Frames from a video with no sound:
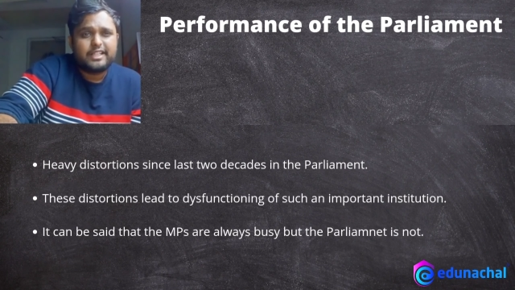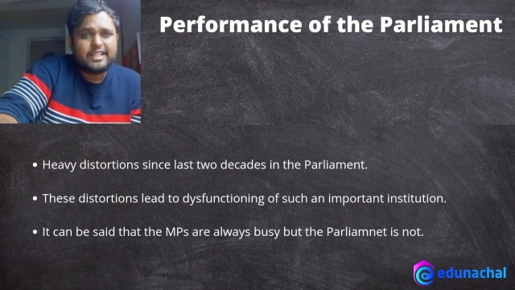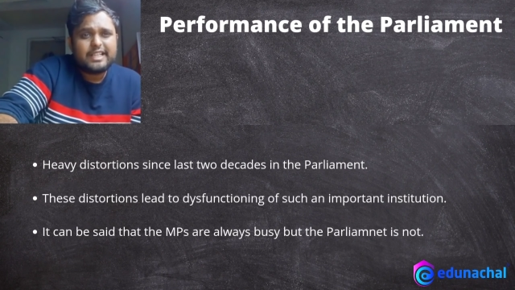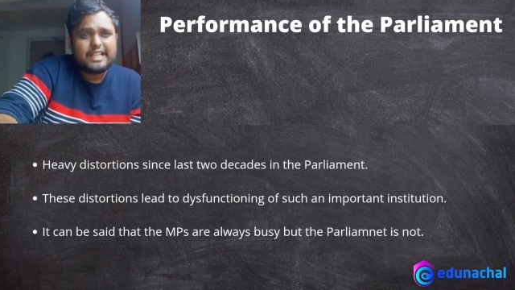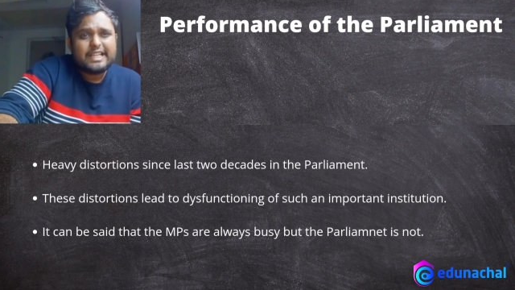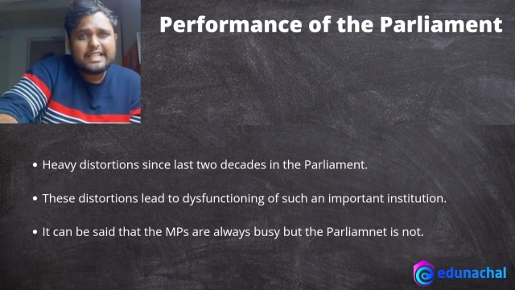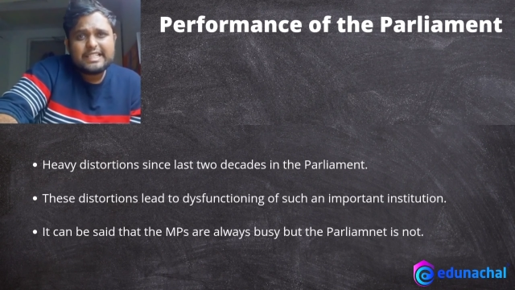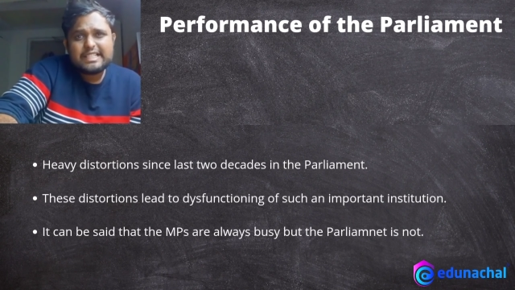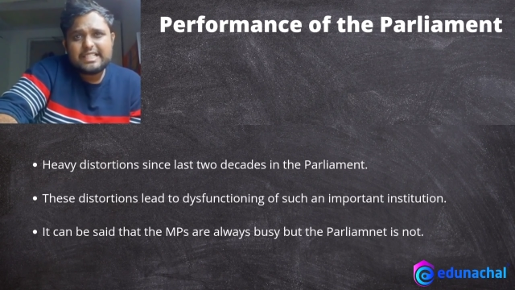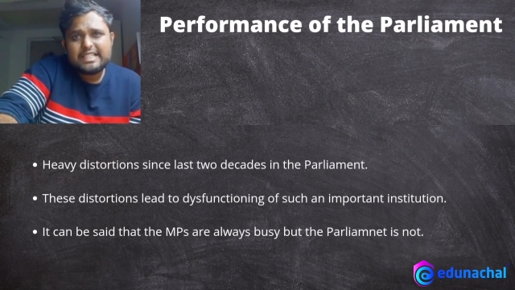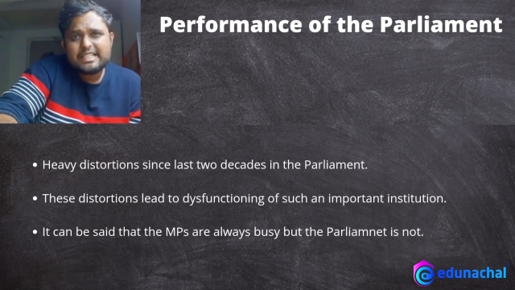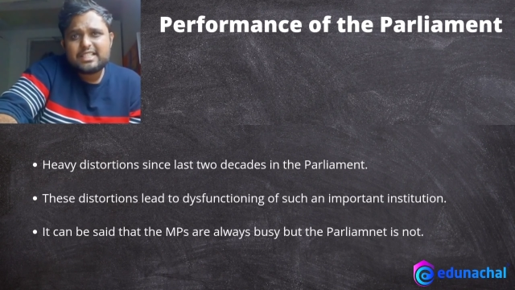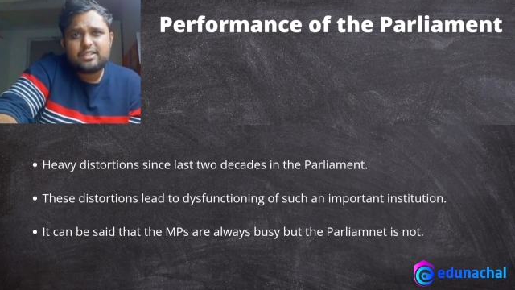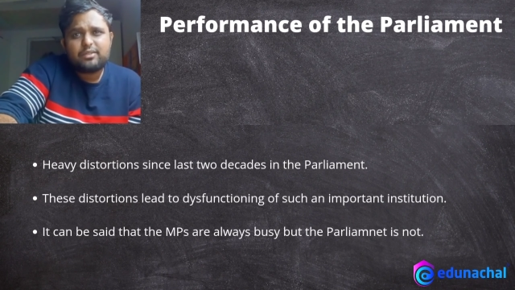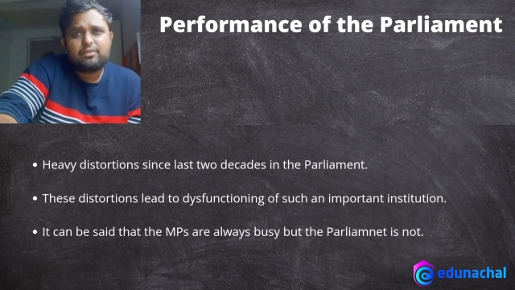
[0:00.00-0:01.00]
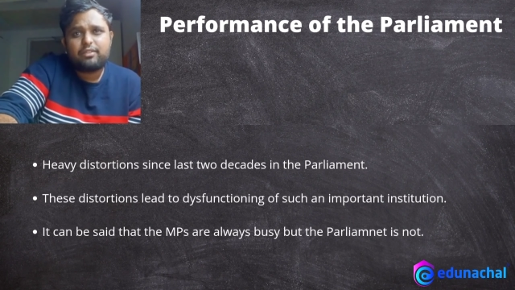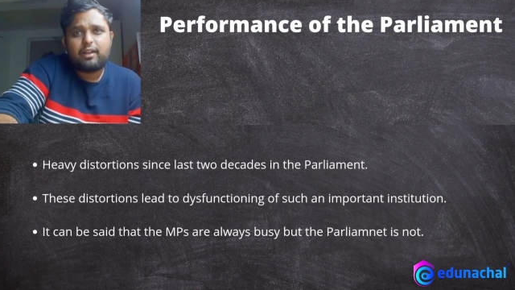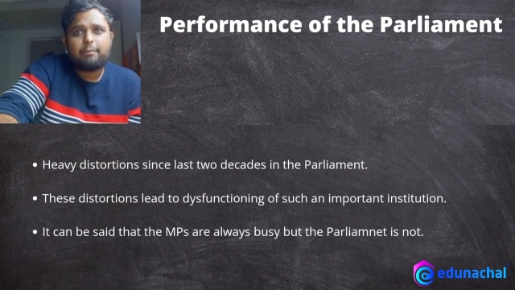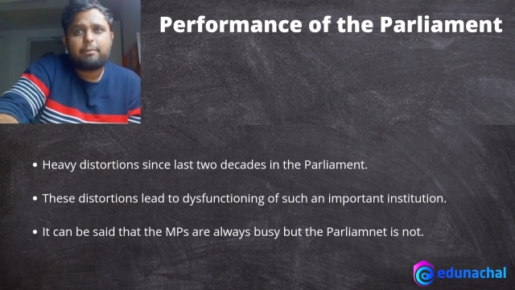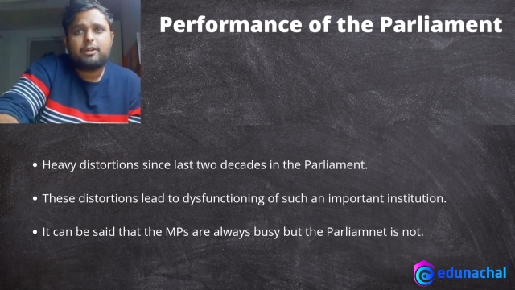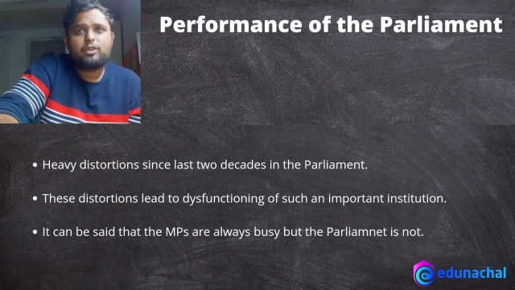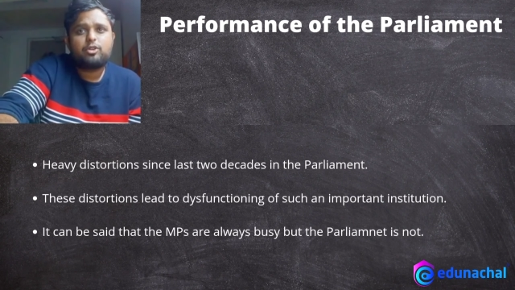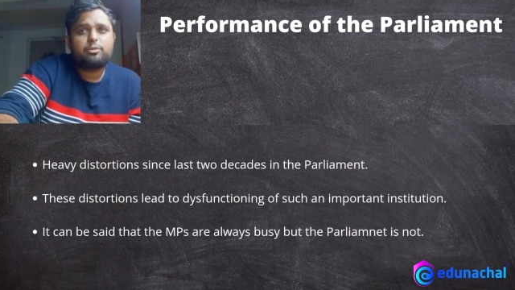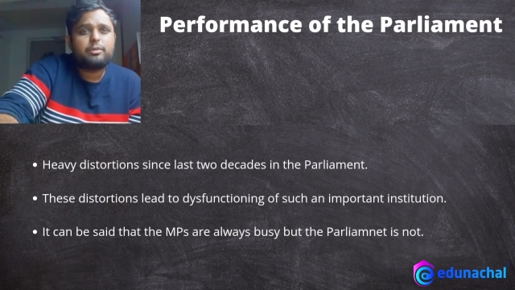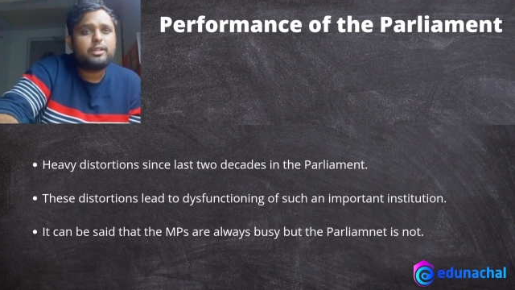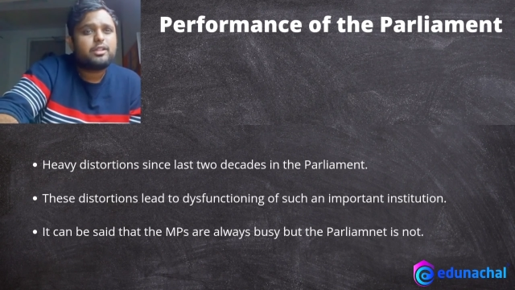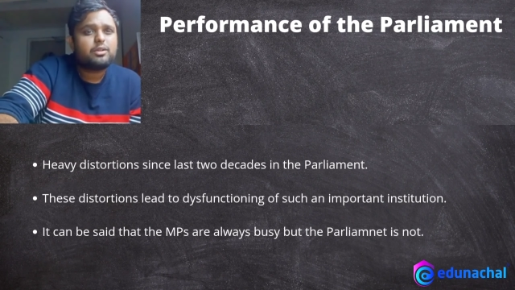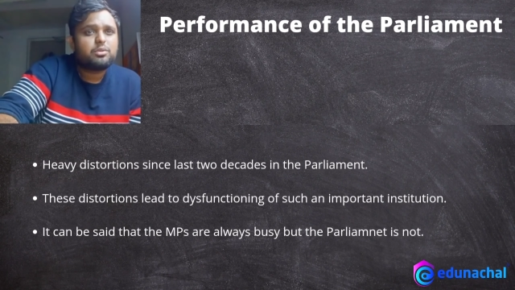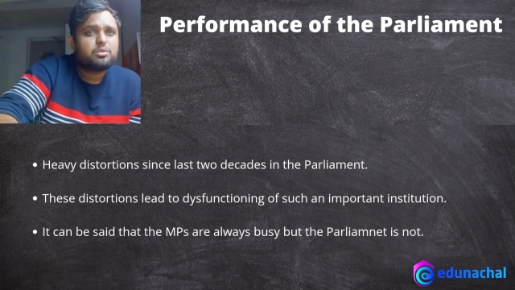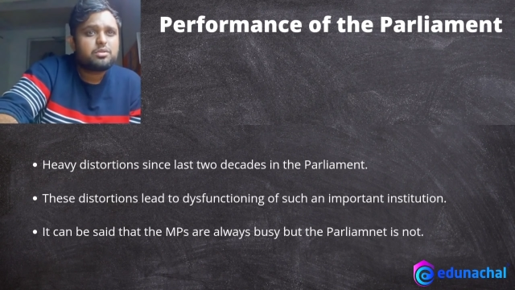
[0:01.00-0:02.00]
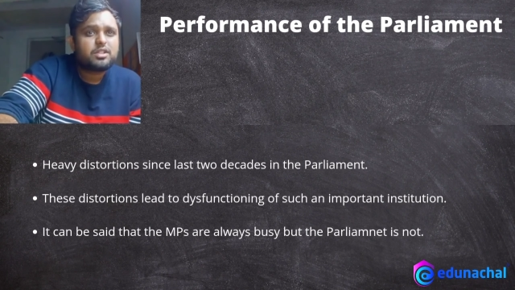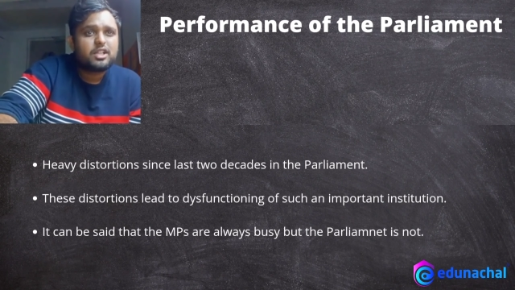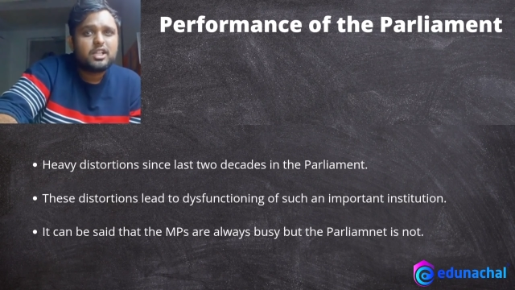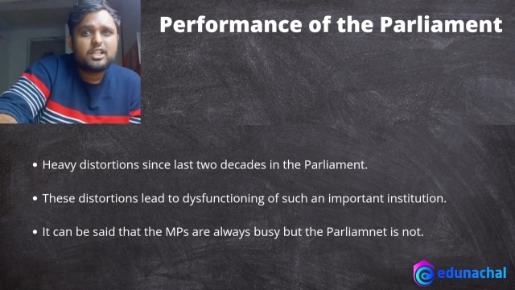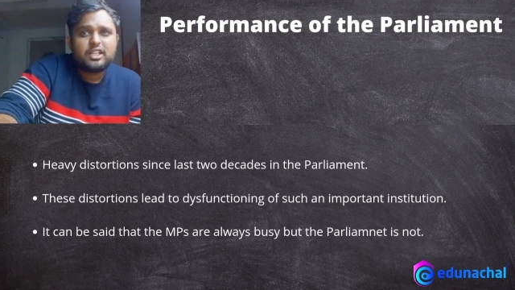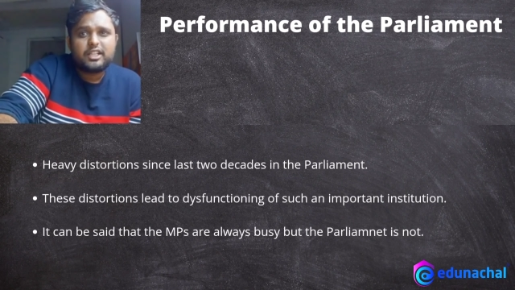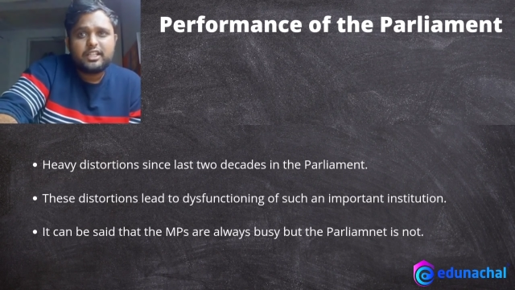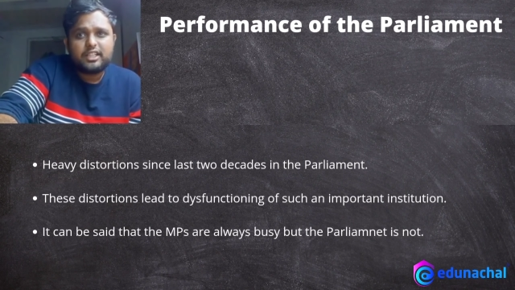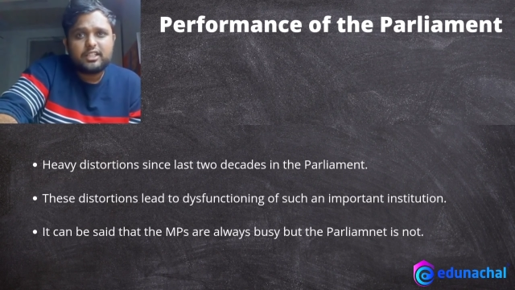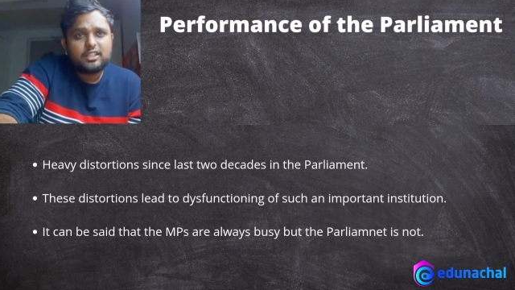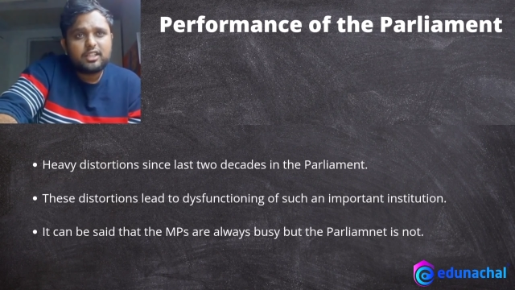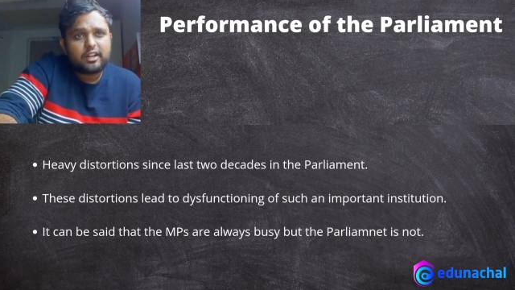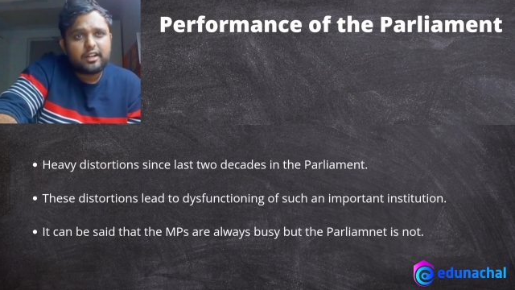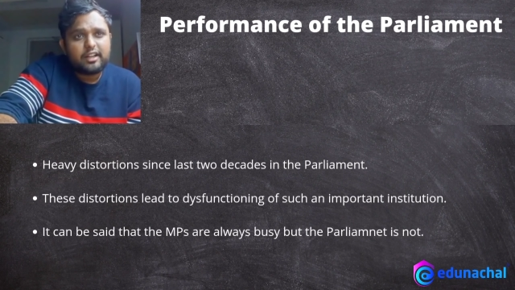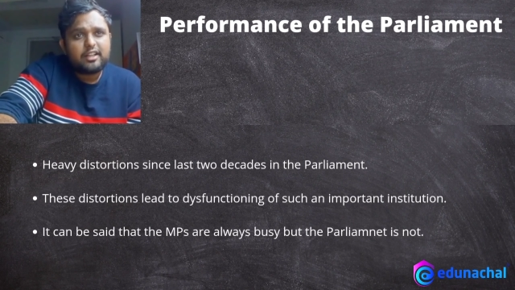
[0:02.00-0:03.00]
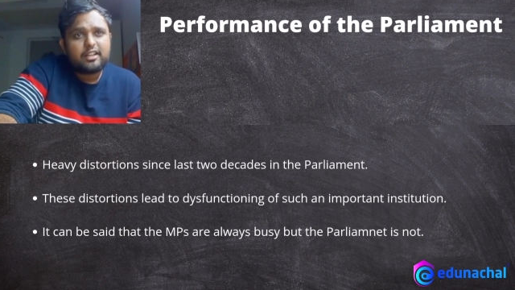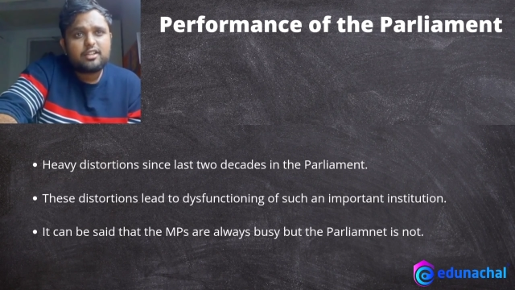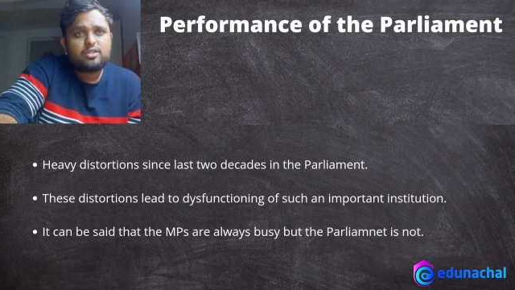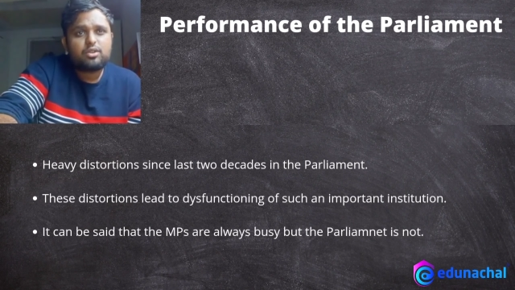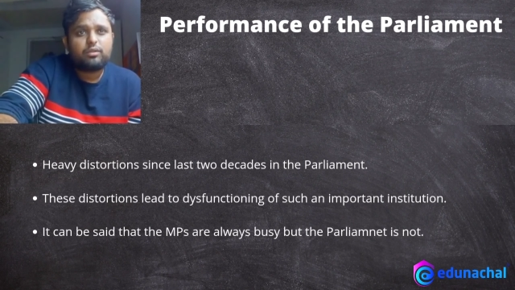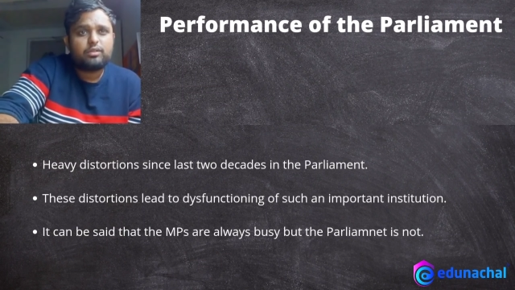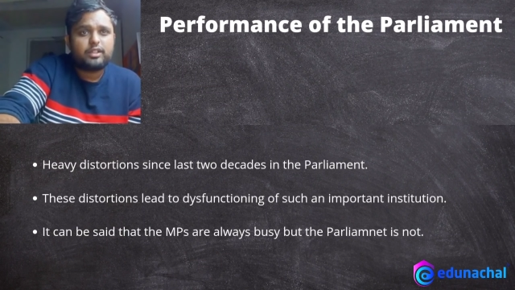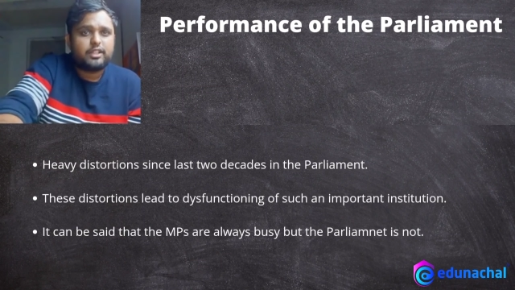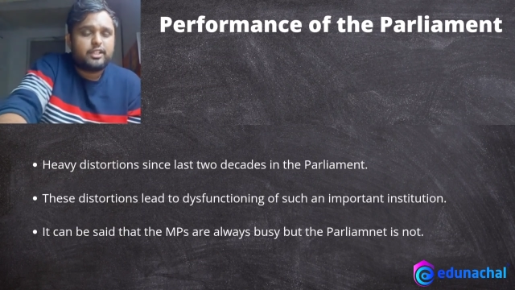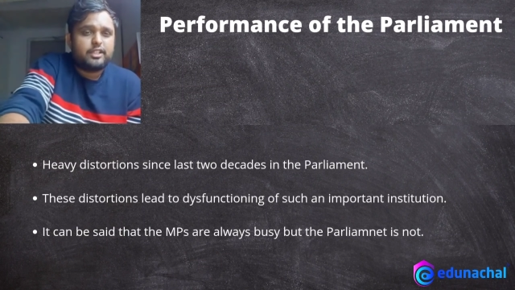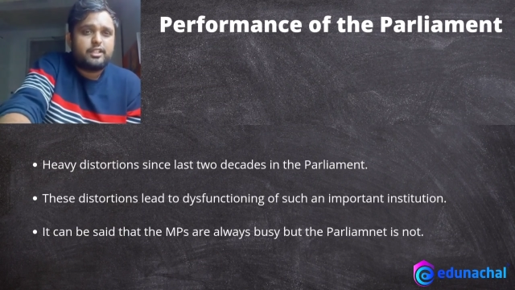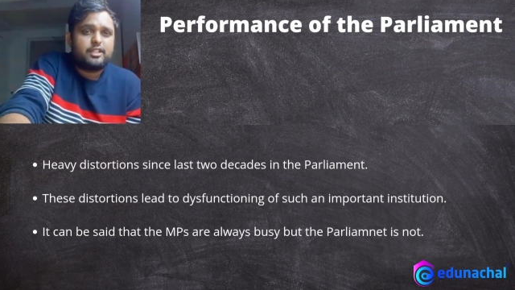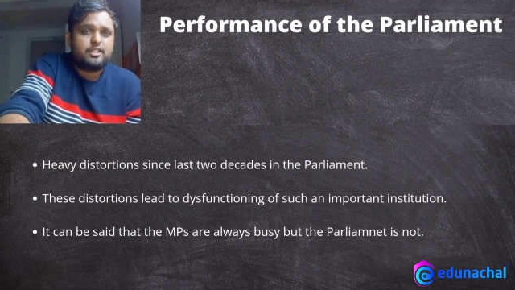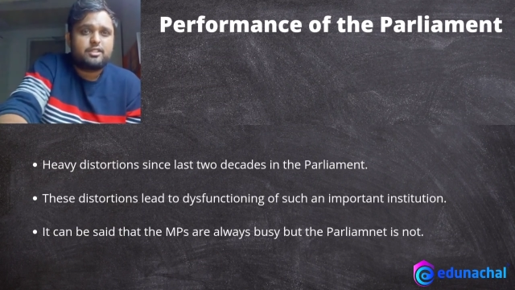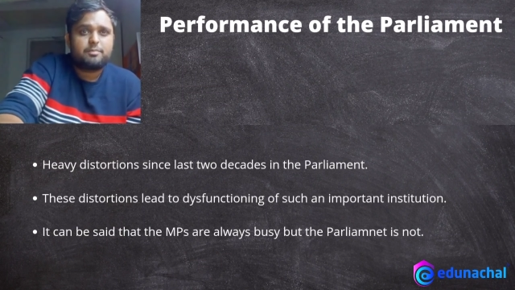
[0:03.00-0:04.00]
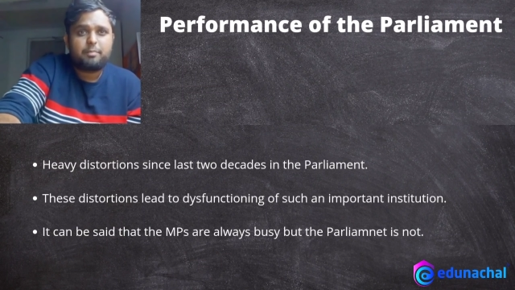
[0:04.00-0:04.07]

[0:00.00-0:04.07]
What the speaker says: It is a weapon to be used in the rarest of the rare case.